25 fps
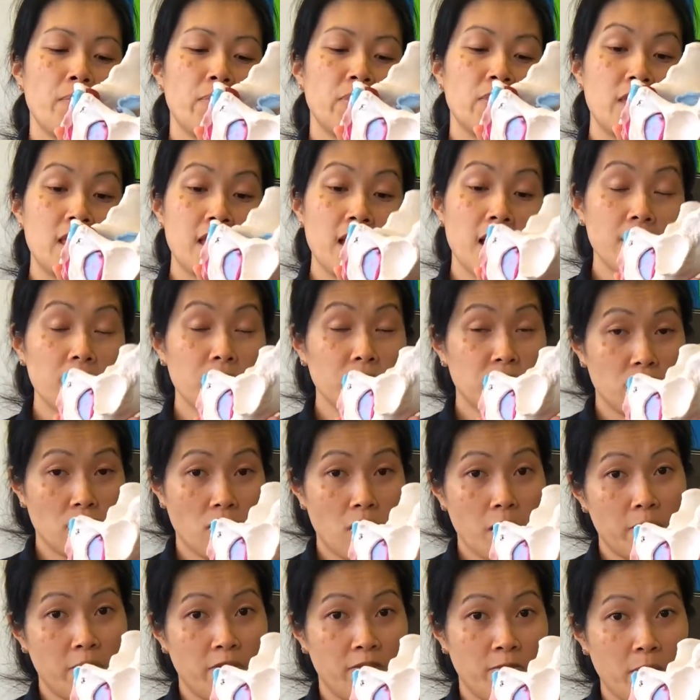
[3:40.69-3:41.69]
The other
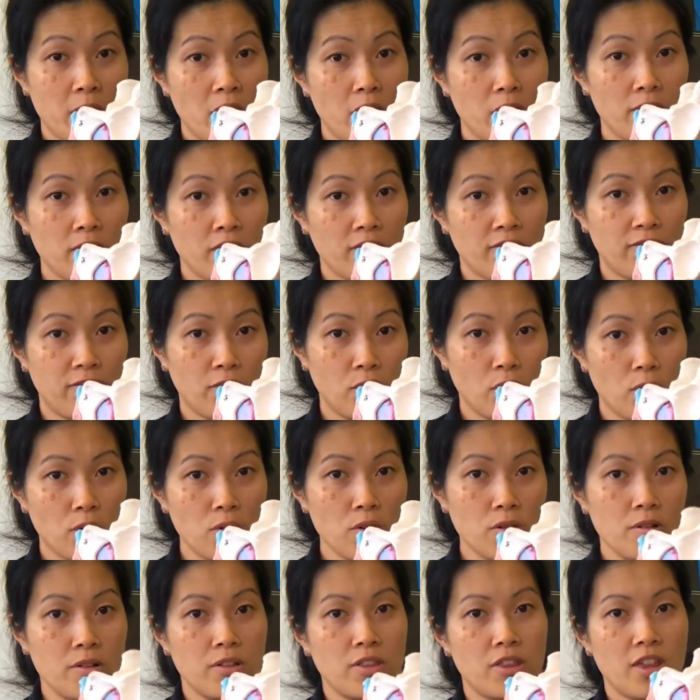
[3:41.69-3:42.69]
type of pelvic
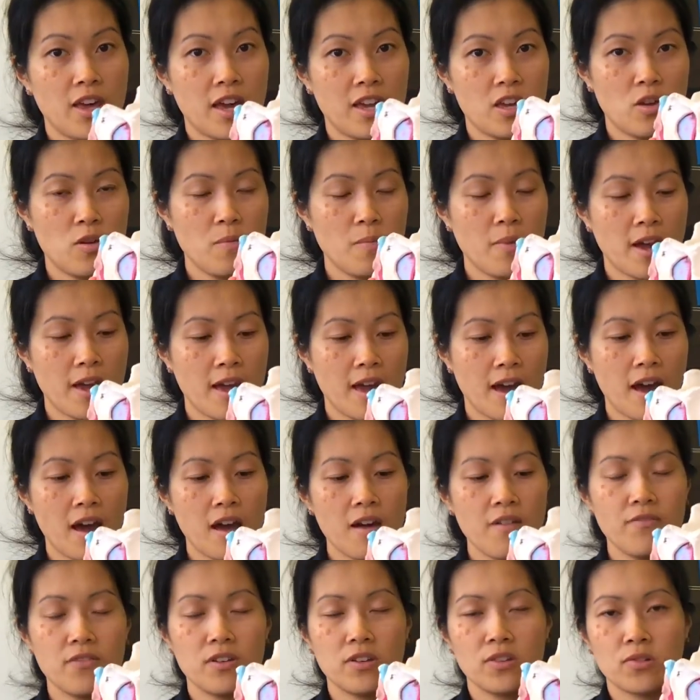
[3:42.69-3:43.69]
floor that you may
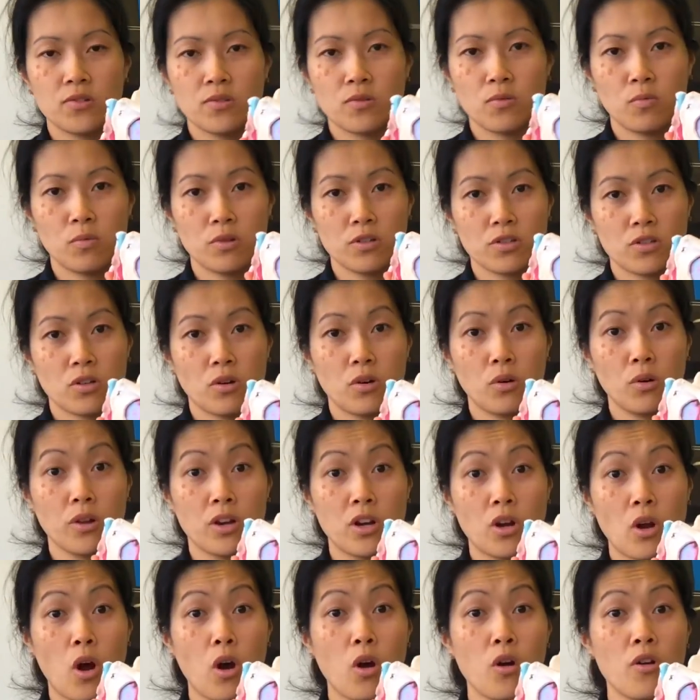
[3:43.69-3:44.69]
have is what's called
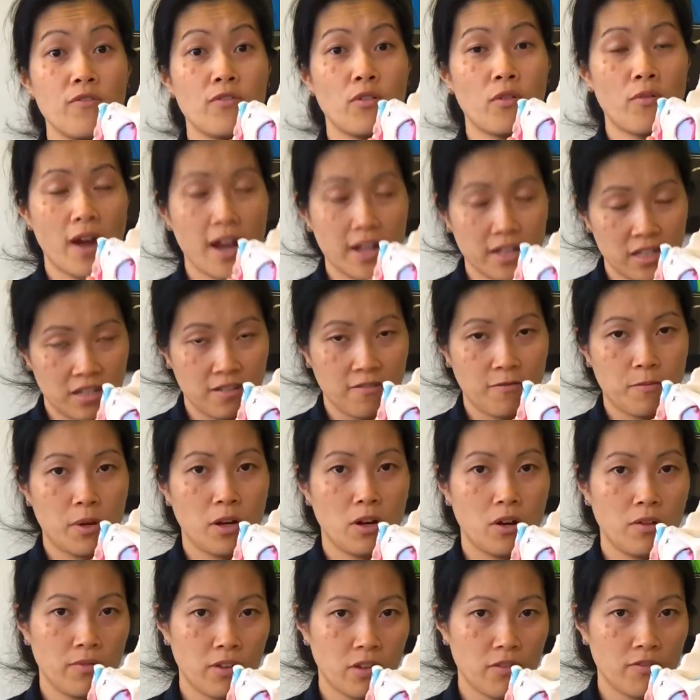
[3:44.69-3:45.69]
an overactive
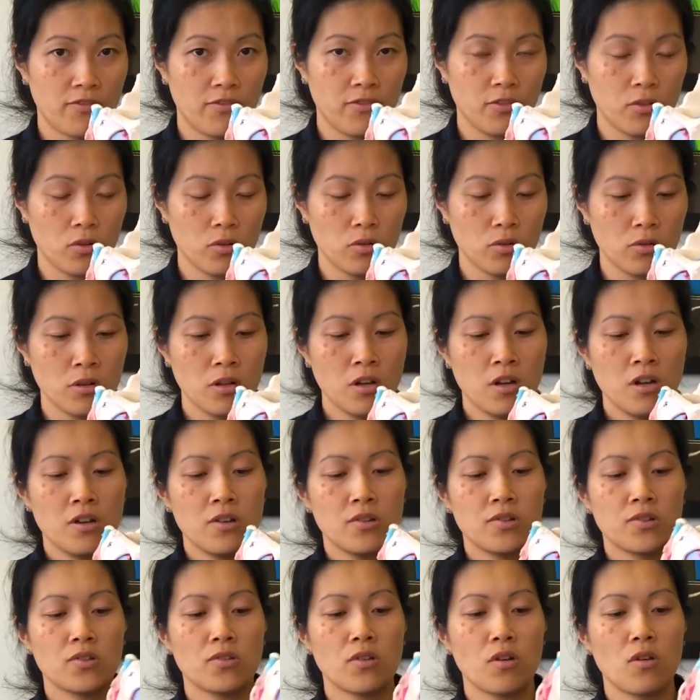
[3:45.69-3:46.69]
pelvic floor.
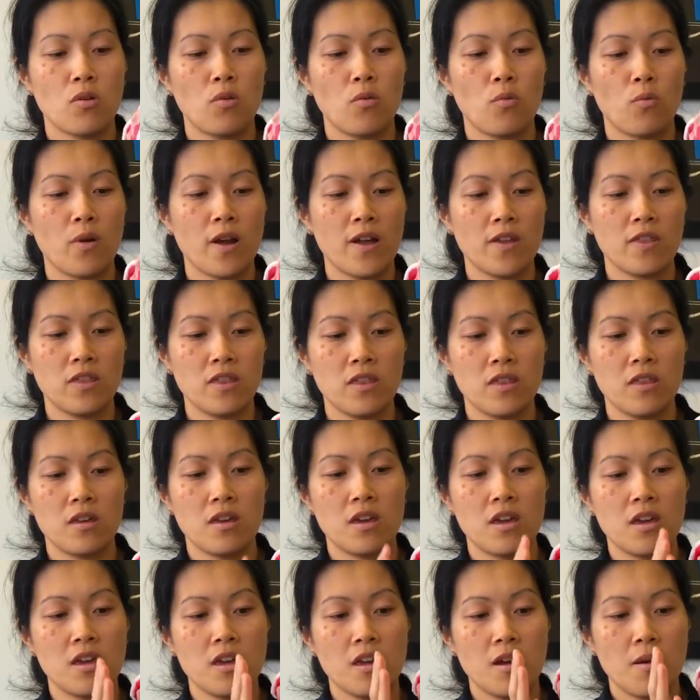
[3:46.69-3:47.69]
So when
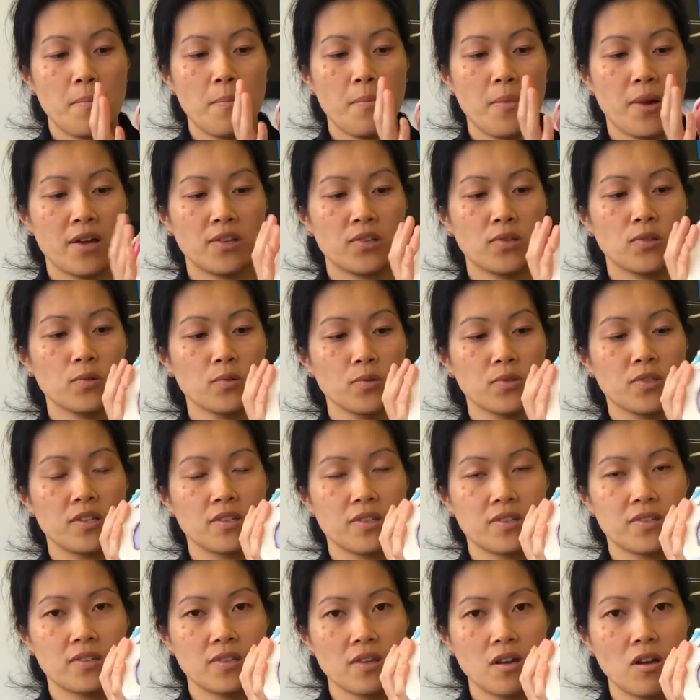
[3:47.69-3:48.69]
the muscles
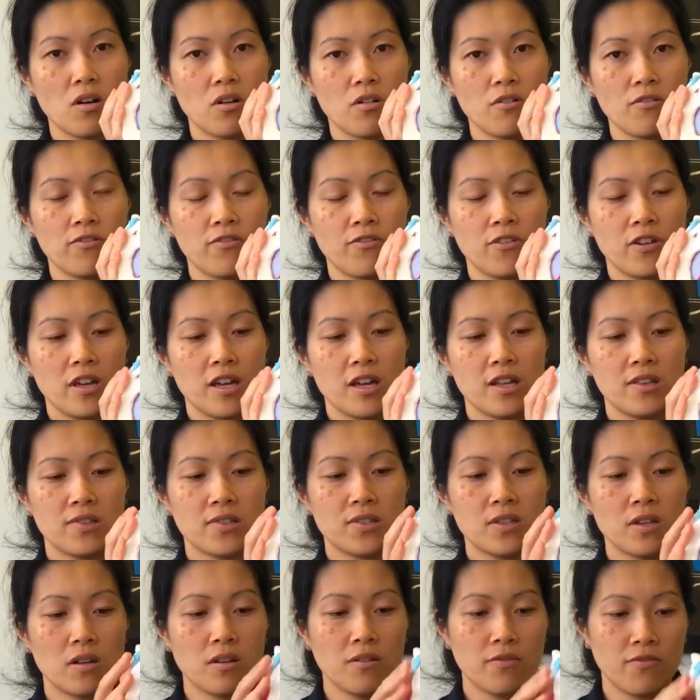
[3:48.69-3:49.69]
itself,
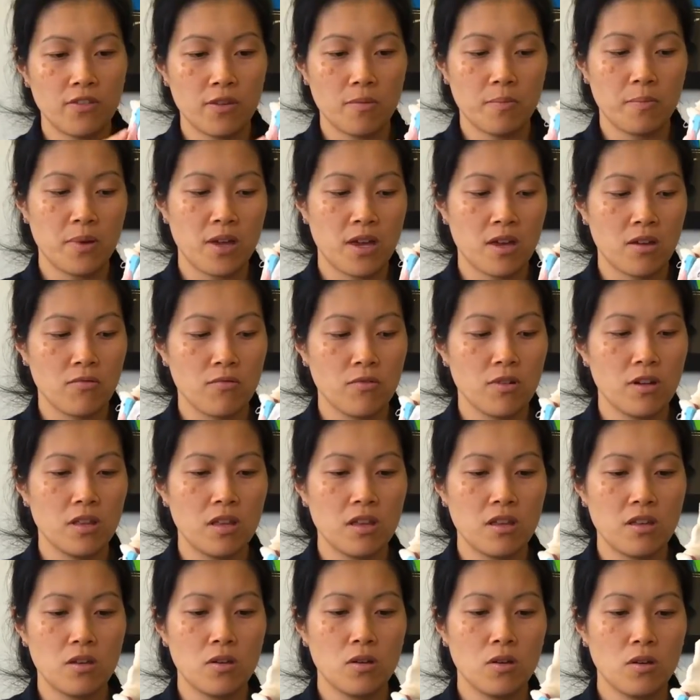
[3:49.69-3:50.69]
instead of it being
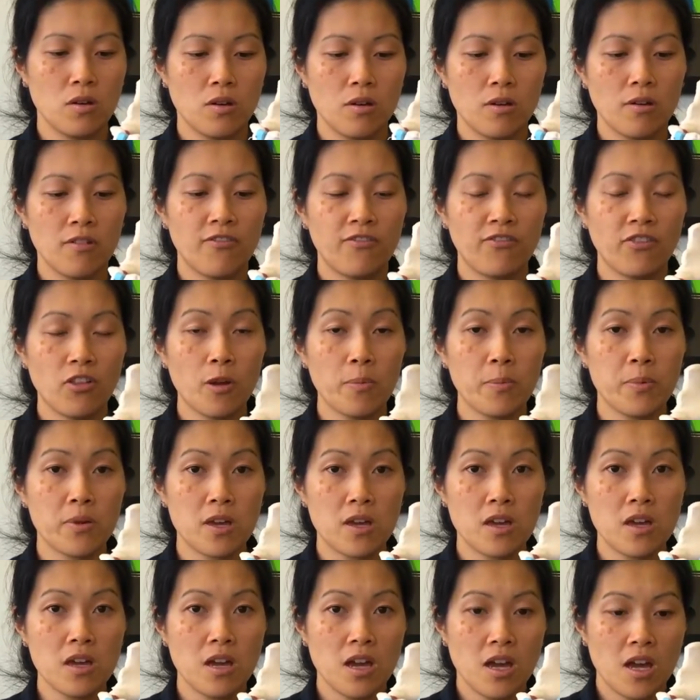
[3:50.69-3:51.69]
really
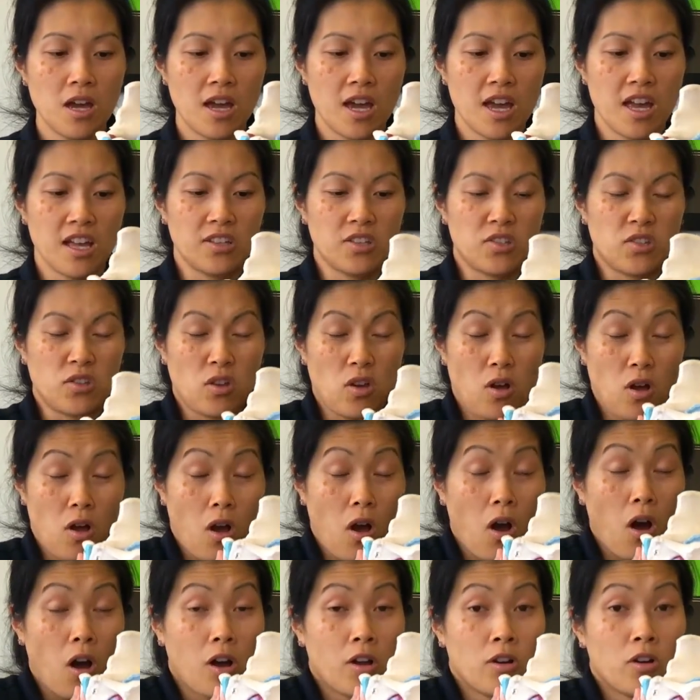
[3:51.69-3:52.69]
floppy, it's
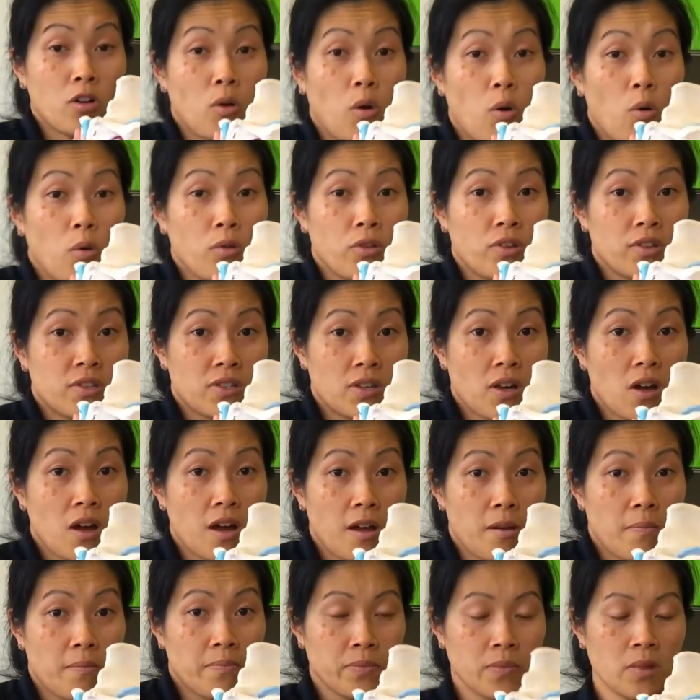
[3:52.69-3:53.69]
on all the
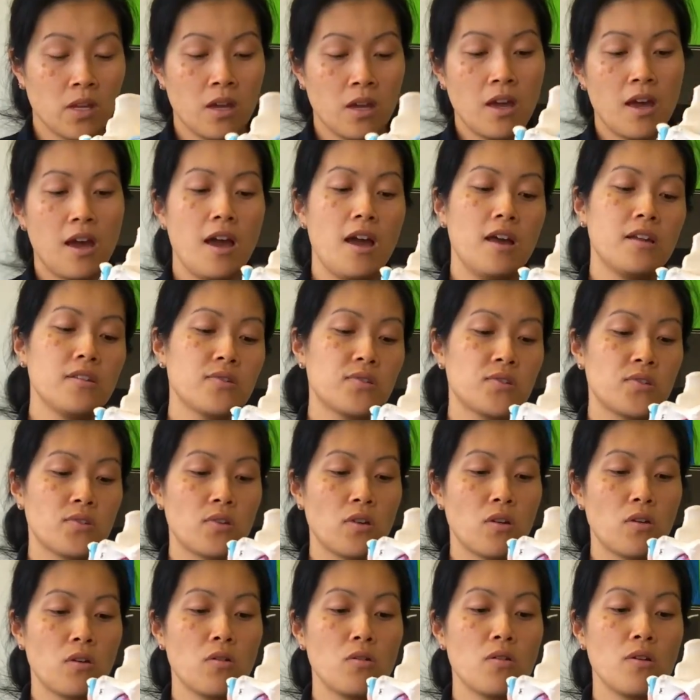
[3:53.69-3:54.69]
time. And
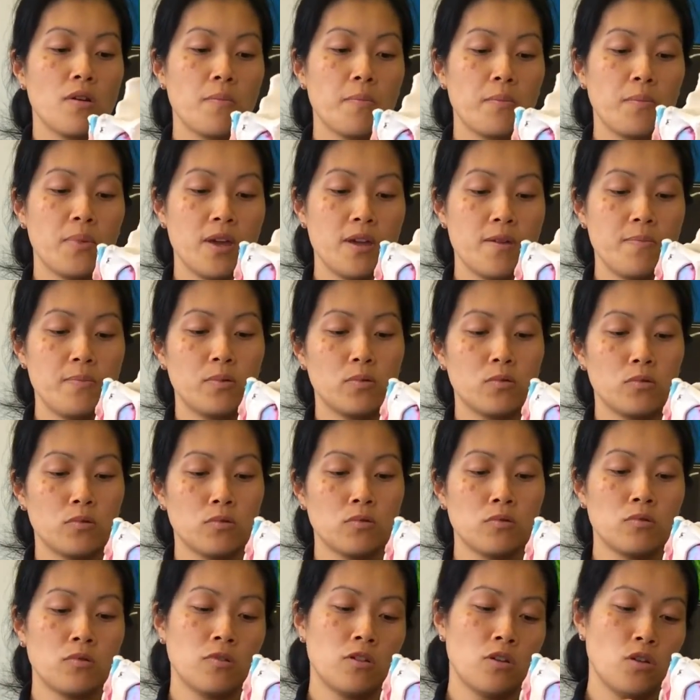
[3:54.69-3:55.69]
so
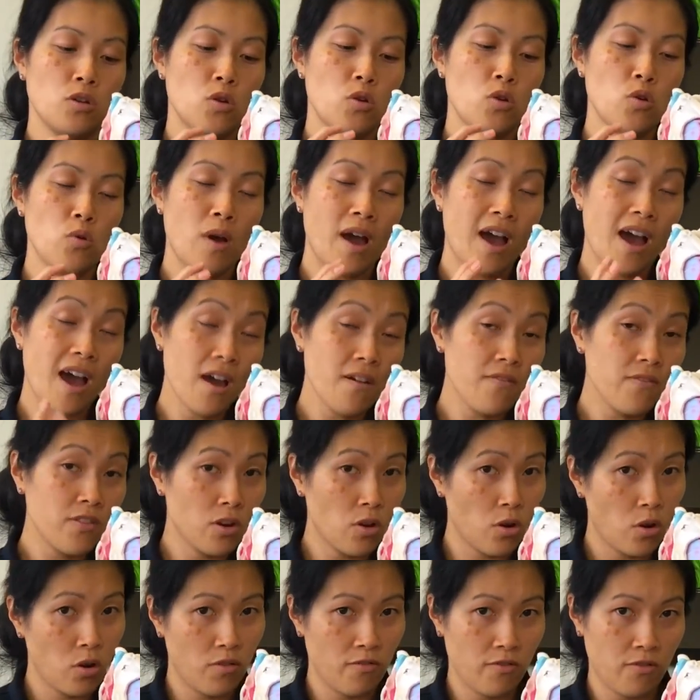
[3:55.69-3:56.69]
people who have
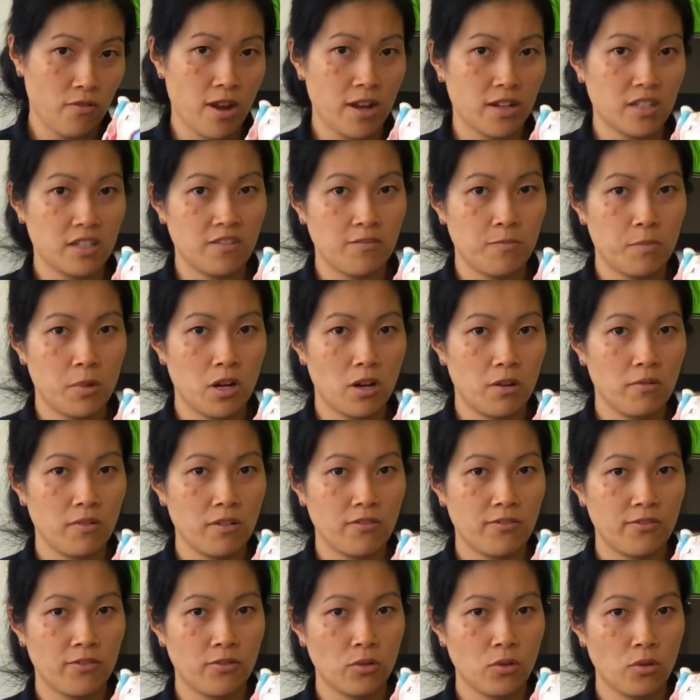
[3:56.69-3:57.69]
an overactive
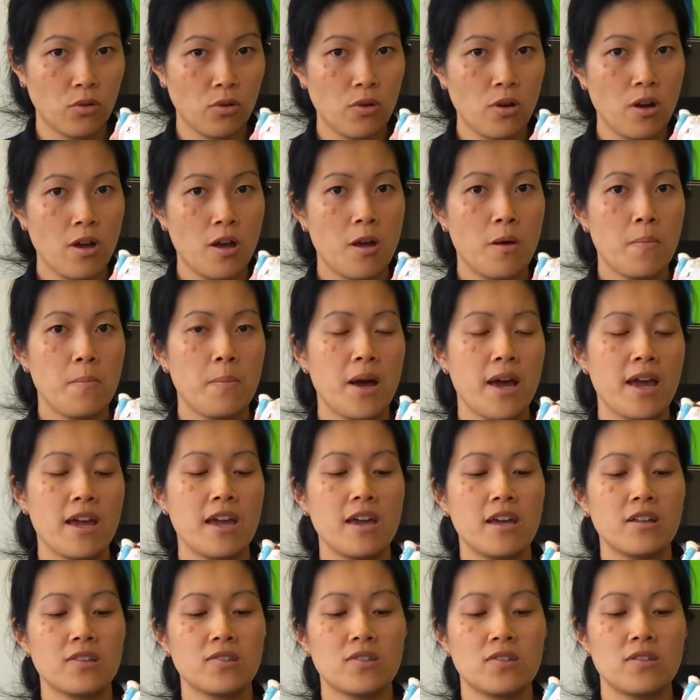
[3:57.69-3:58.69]
pelvic floor may
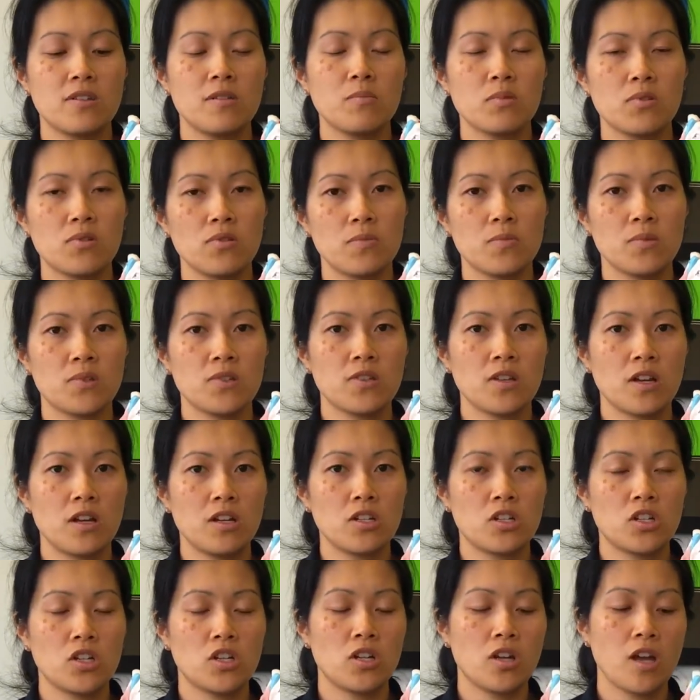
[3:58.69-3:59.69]
get symptoms
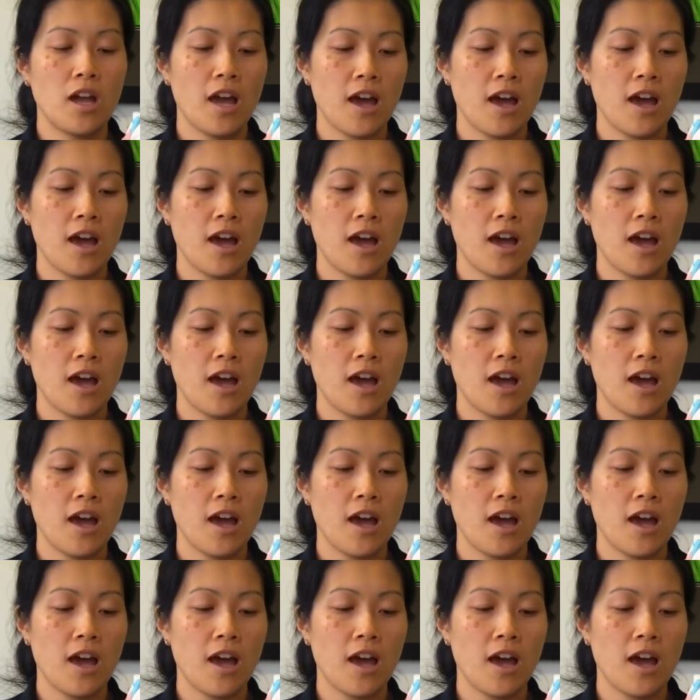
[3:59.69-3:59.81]
such